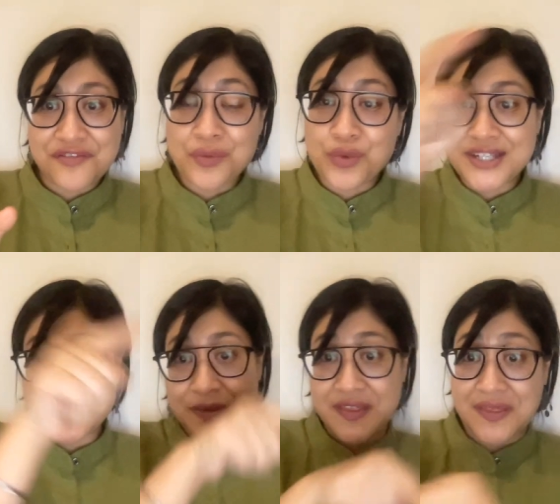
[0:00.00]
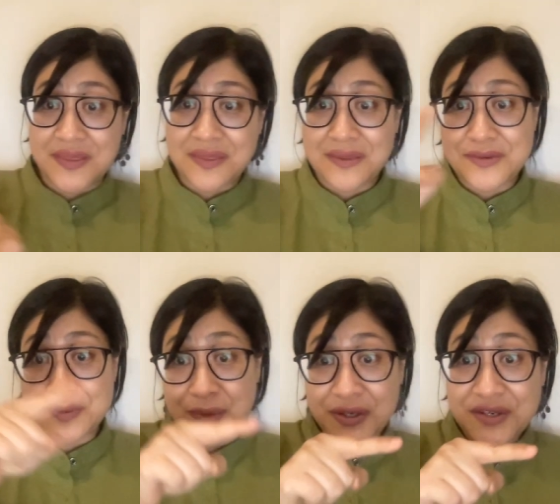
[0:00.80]
from what is within those
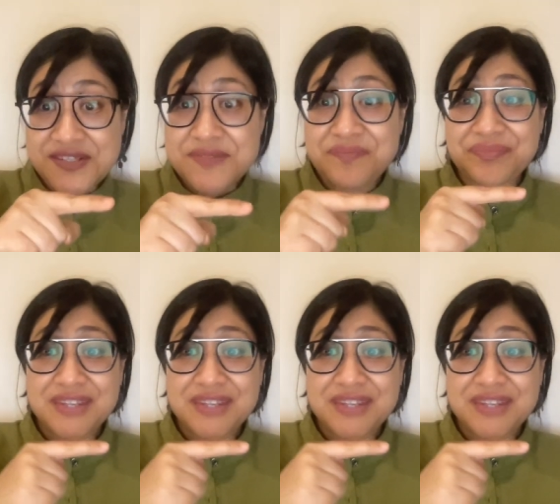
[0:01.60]
borders.